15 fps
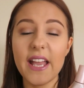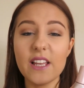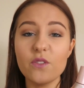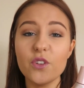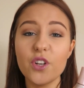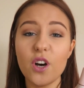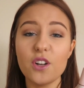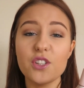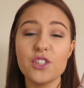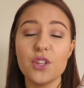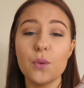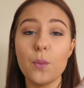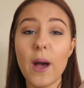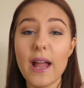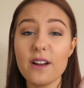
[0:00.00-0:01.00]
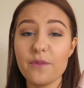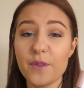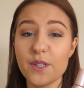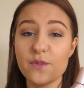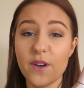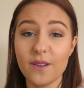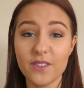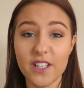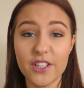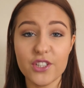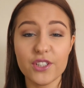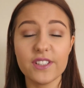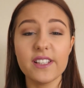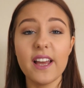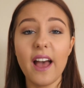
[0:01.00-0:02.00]
In regards to the wear of this
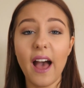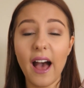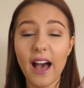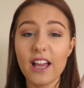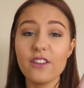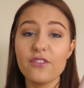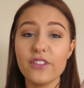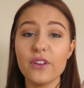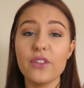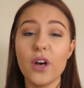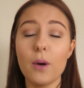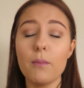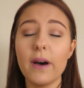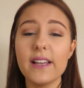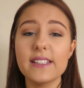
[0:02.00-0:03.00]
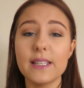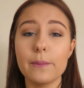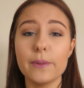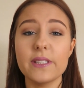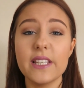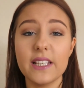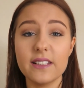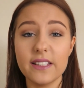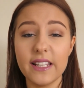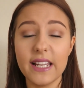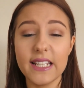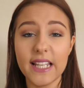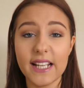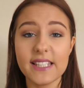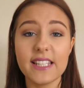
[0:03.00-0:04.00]
foundation, I feel that on my skin particularly
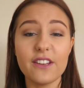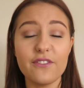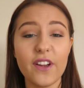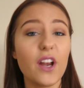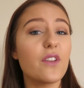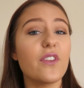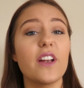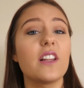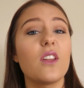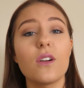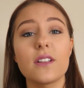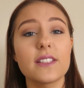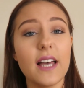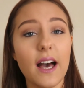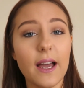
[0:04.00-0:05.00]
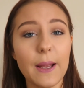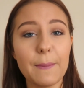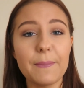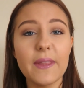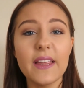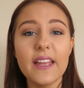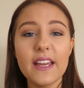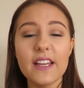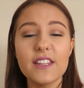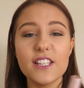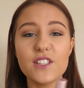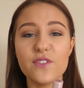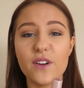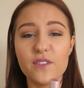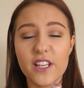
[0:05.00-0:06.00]
it lasts a very long time.
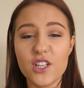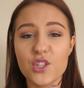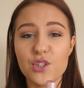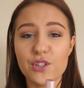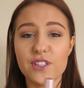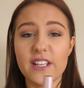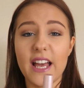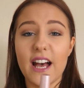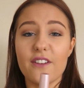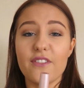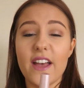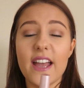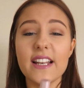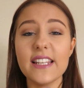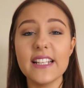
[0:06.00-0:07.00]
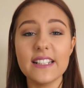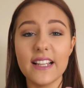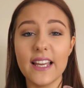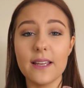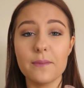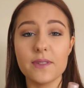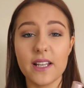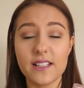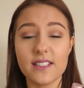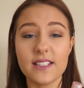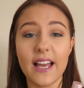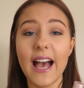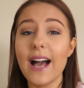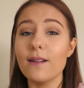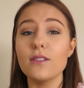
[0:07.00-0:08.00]
This foundation doesn't have any claims as
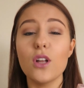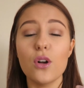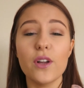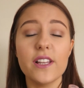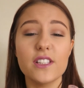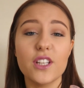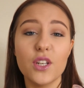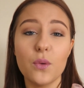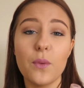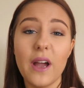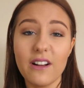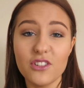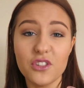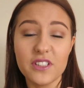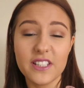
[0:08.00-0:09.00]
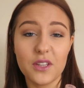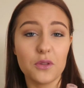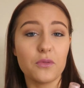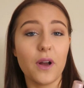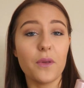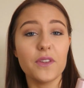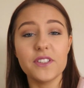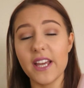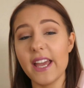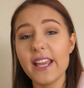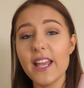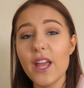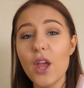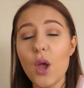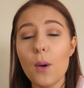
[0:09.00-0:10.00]
to how long it's going to wear on your skin throughout the
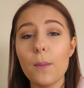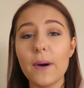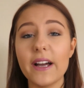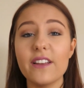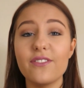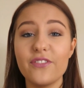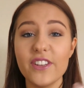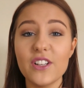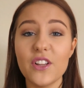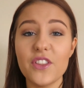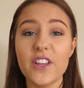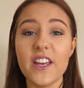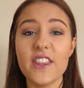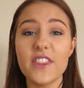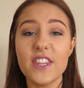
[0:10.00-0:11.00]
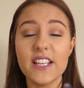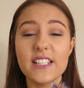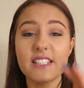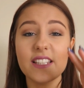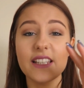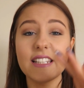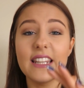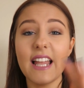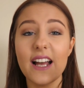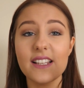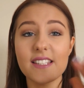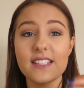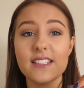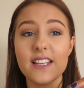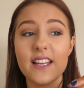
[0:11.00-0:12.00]
day, but I feel that this can
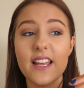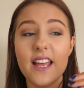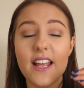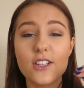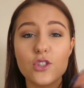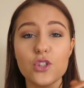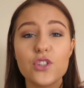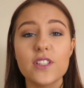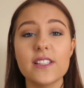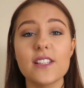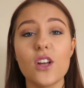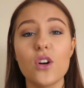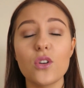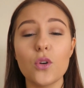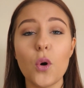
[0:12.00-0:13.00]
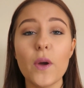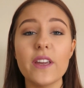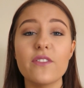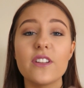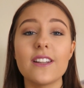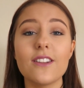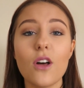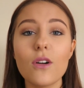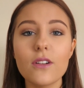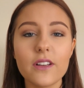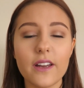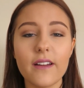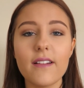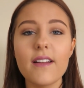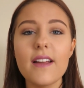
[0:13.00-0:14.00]
last just as long or even
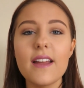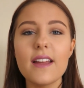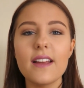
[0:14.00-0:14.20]
longer